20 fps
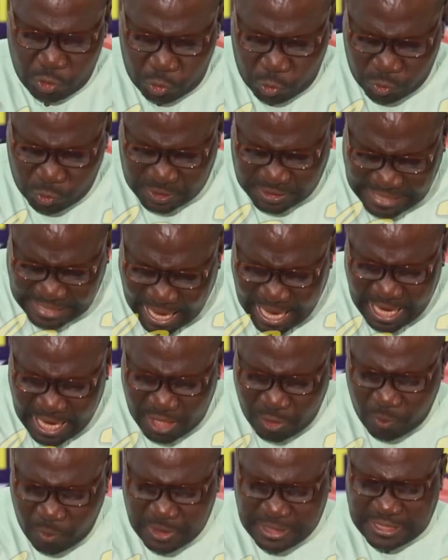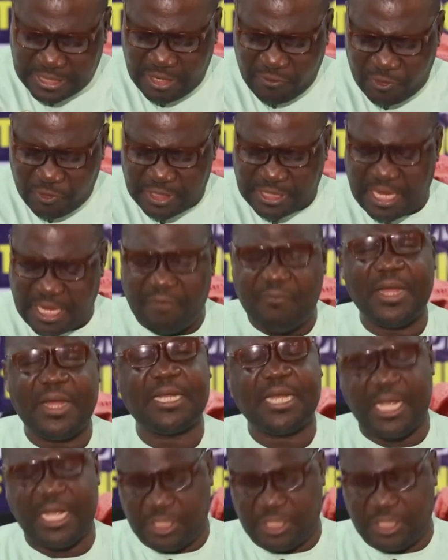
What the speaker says: to stand with civil servants